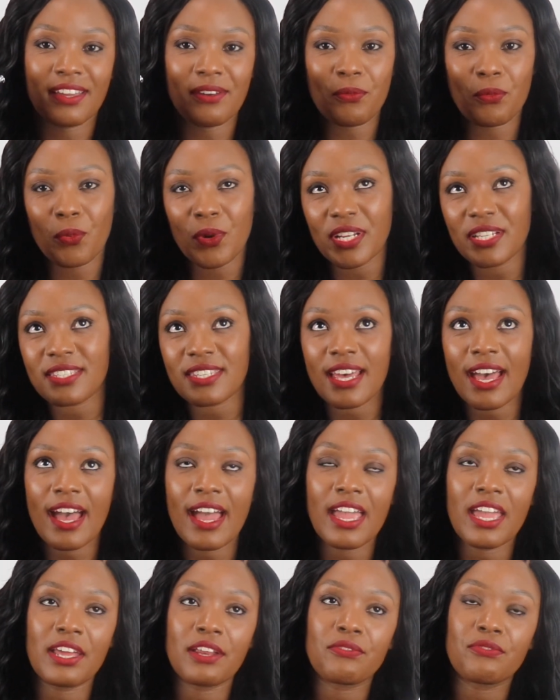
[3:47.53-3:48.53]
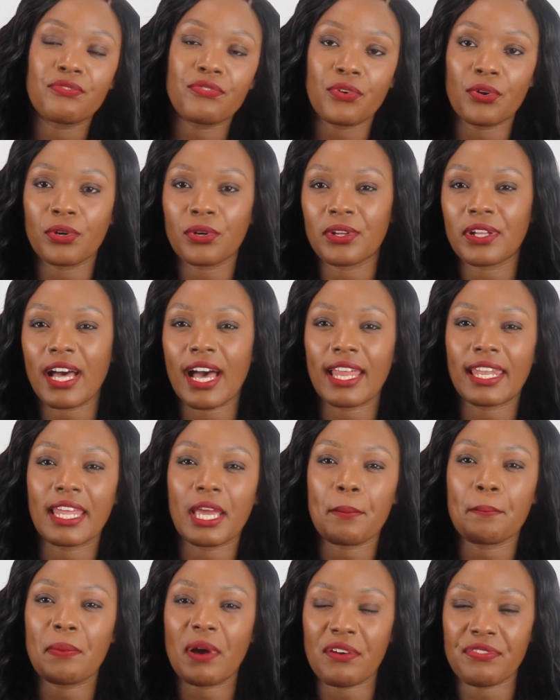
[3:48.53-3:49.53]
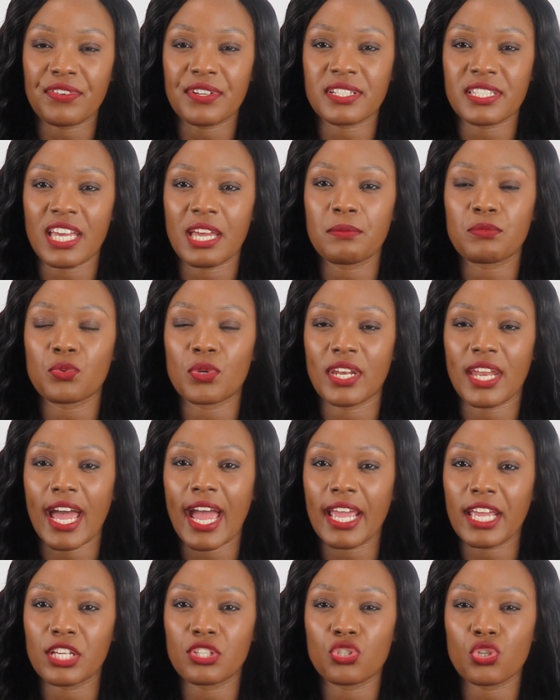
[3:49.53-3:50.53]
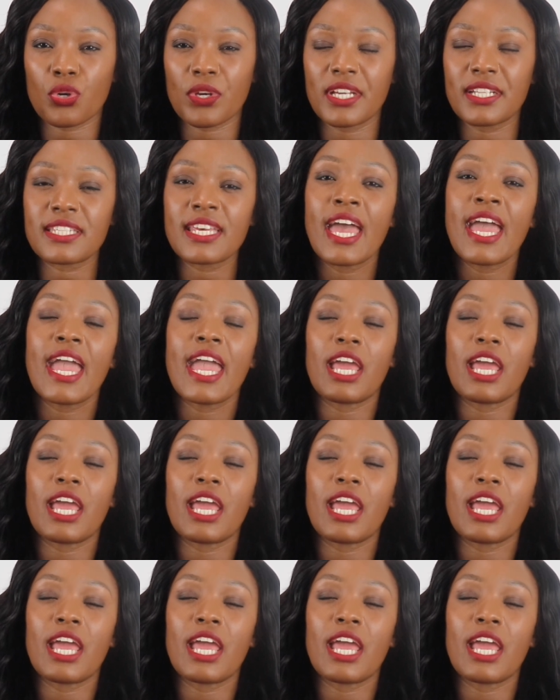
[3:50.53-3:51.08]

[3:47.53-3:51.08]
winter and fall are like perfect times when I enjoy it.